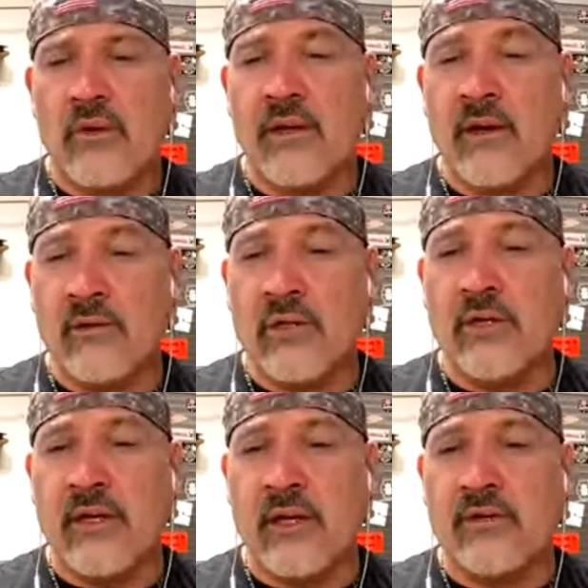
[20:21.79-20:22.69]
and they're
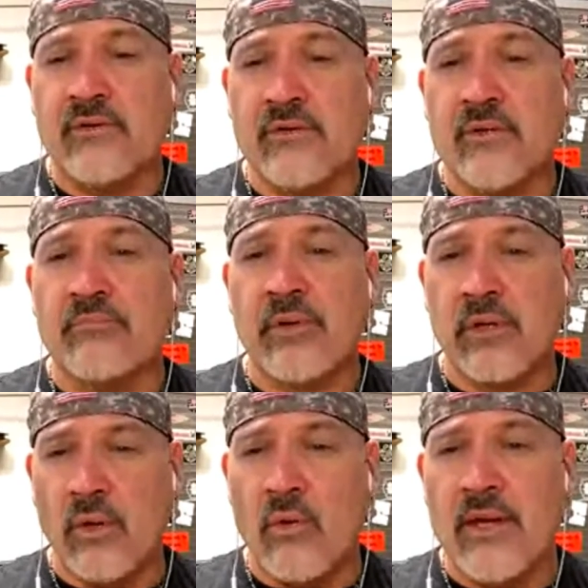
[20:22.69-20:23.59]
looking to
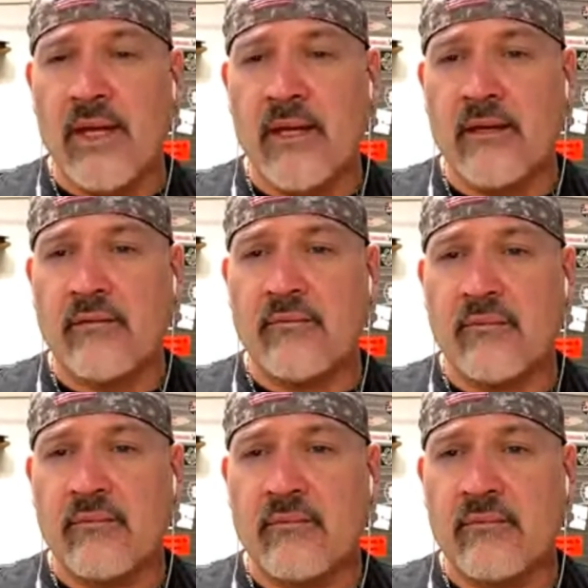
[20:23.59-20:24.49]
deploy it
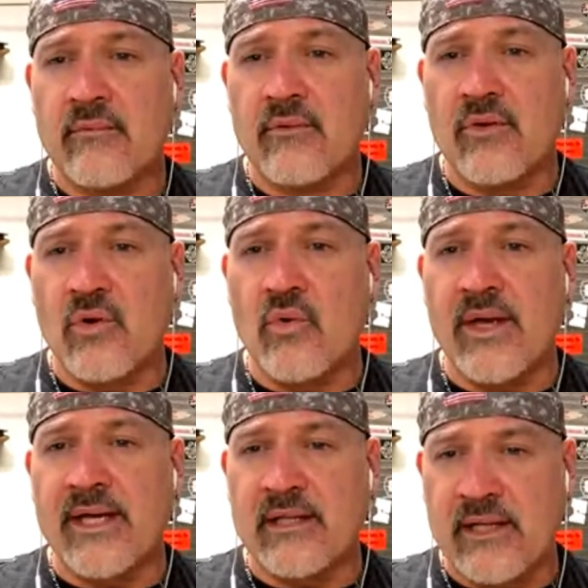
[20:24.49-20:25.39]

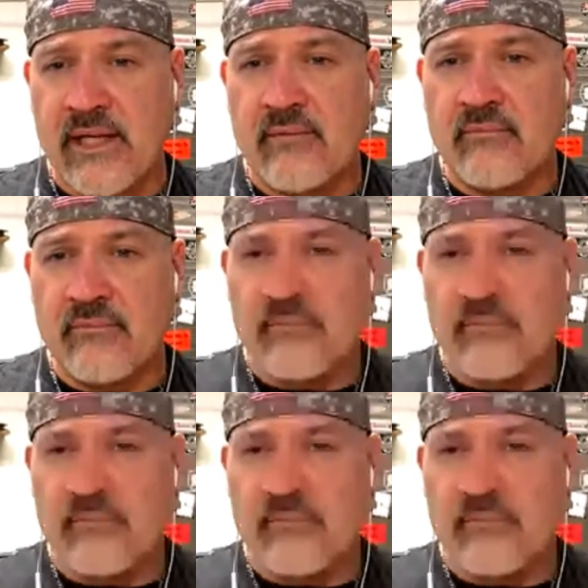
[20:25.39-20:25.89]
quickly,